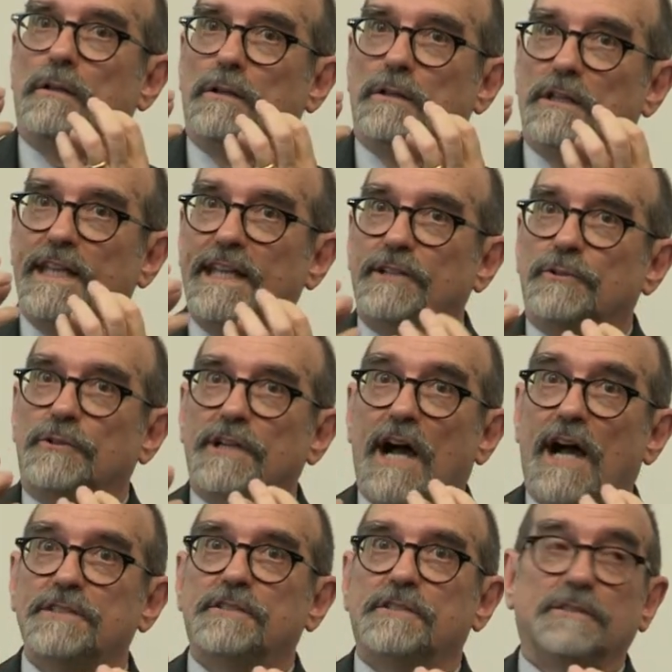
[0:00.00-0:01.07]
legal
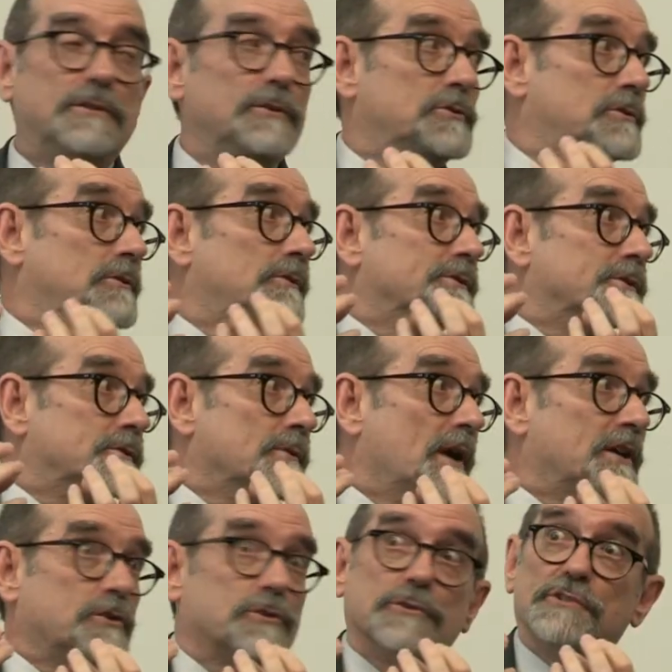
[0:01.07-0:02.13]
constitutional
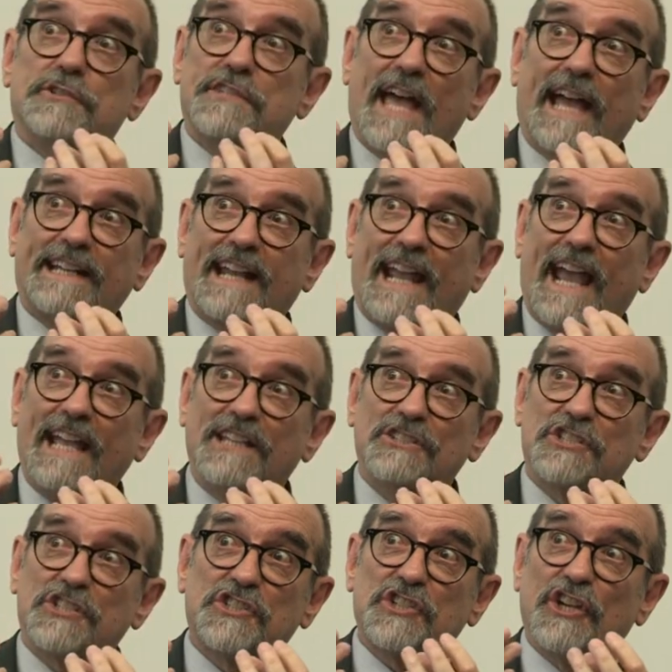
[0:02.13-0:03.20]
structures that can
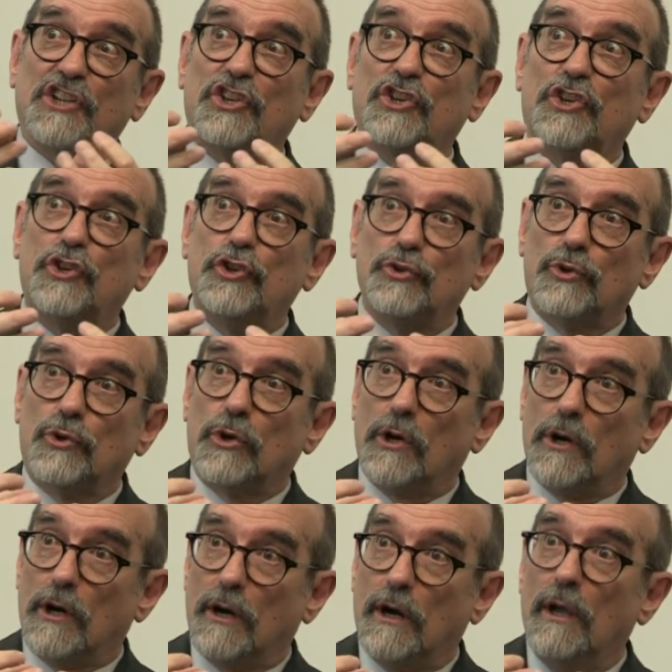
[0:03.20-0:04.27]

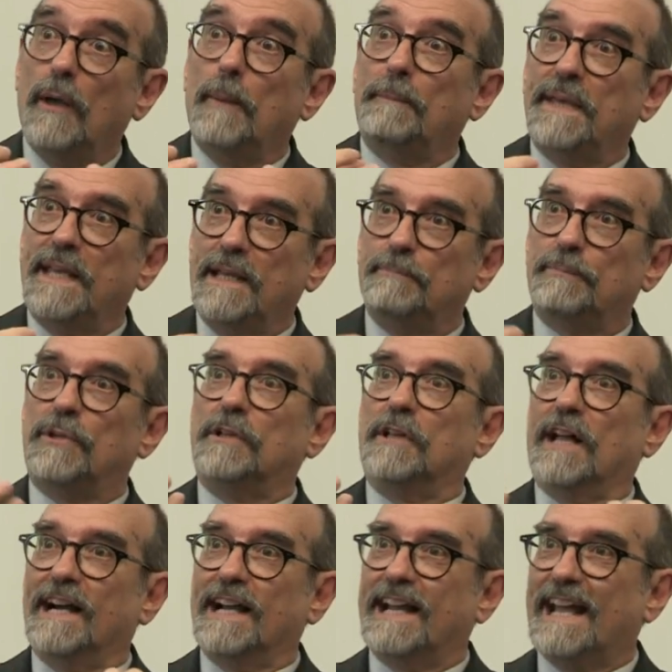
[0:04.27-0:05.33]
secure
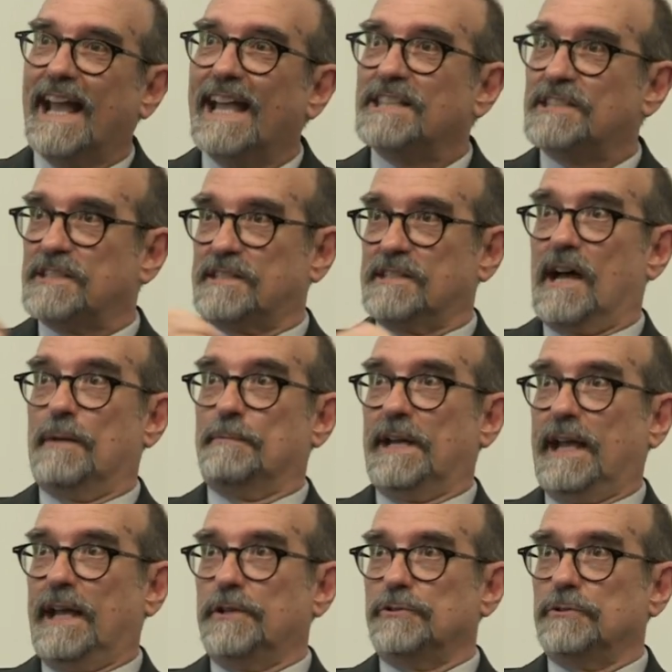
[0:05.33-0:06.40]
people against
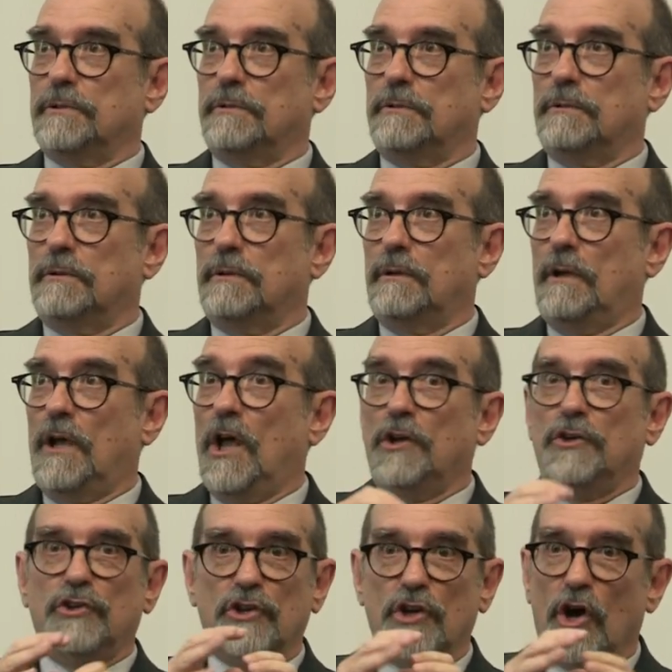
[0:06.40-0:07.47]
domination.
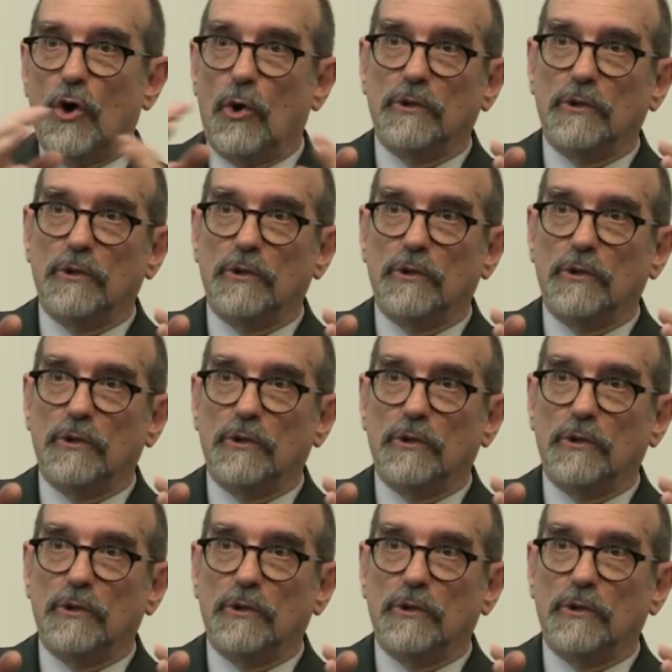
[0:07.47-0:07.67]
No